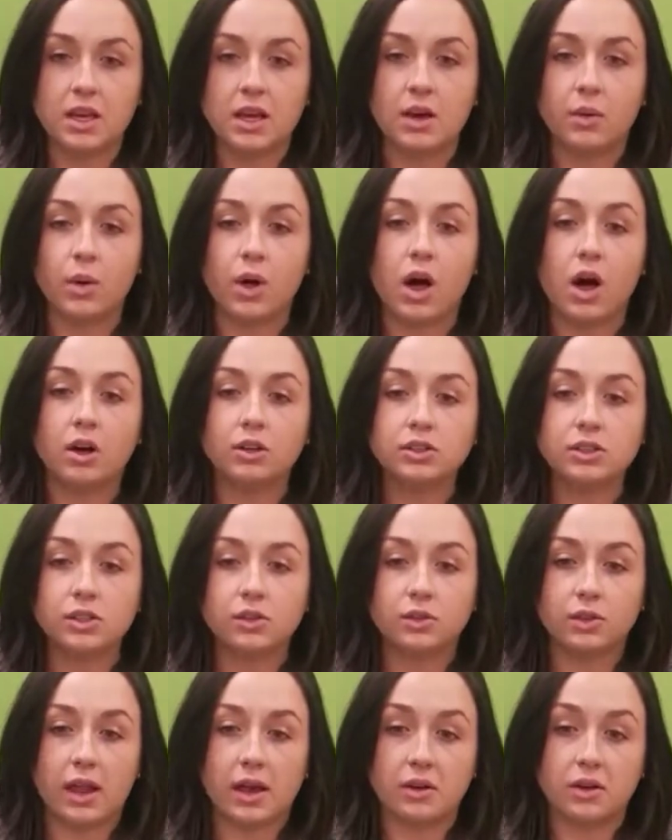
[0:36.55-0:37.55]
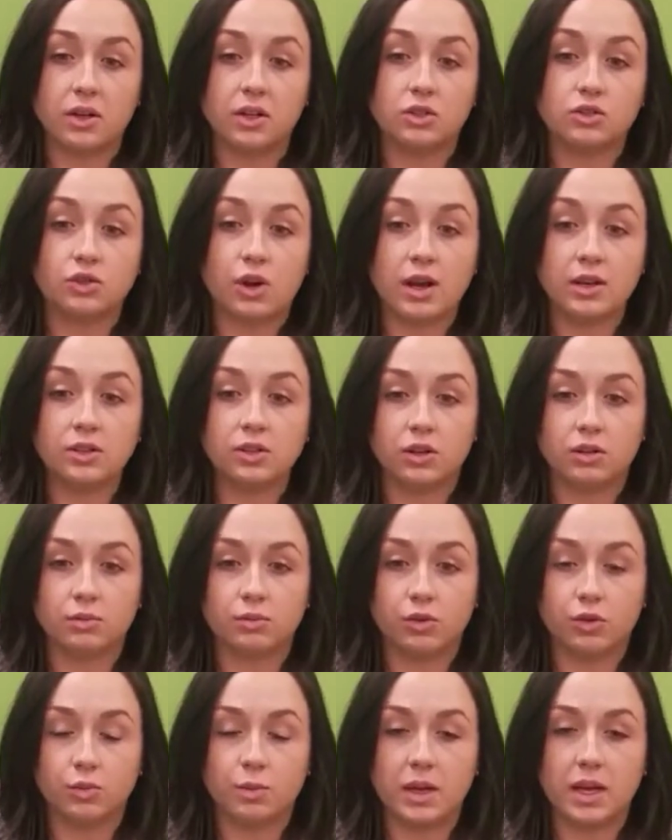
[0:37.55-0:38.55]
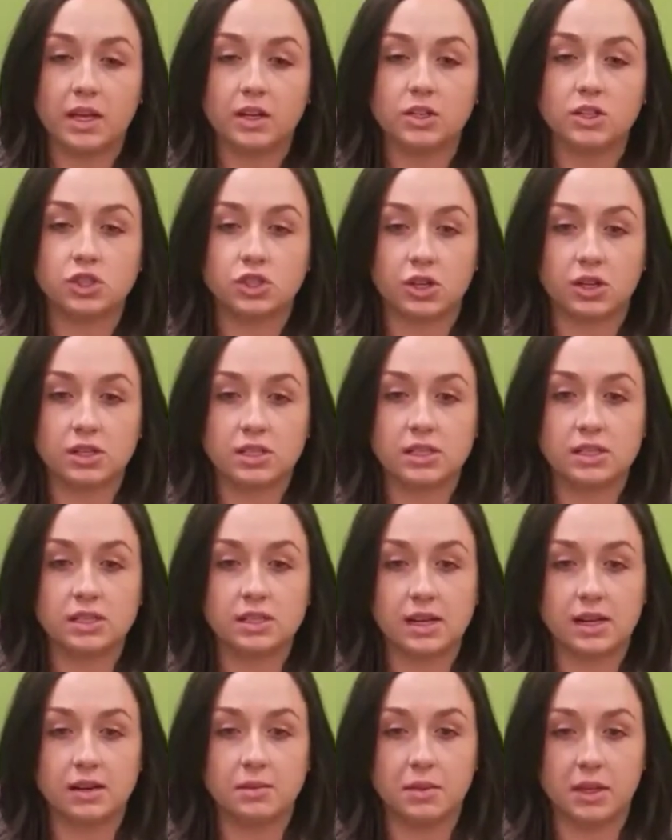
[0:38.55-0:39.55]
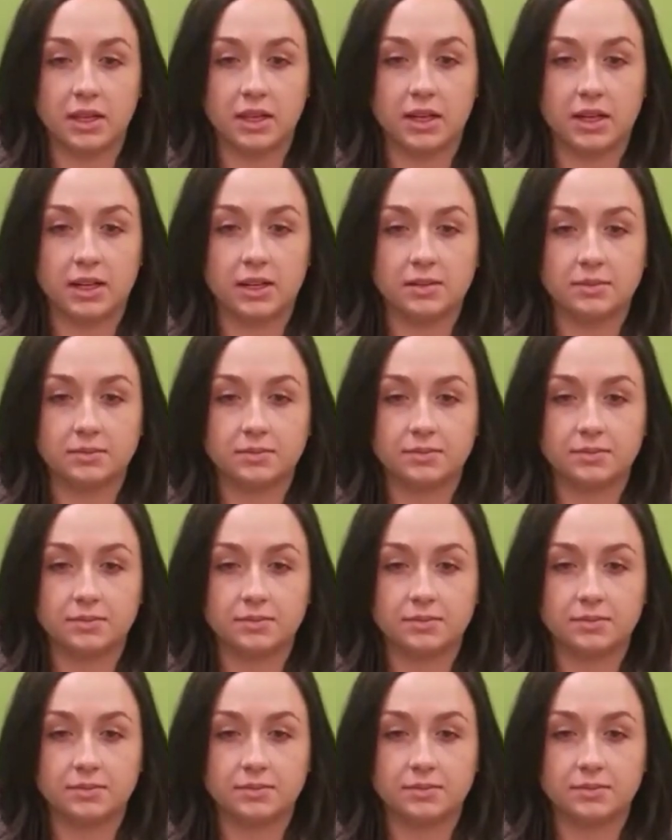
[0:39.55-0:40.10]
It will also allow you to trend your improvement and assure sustainability.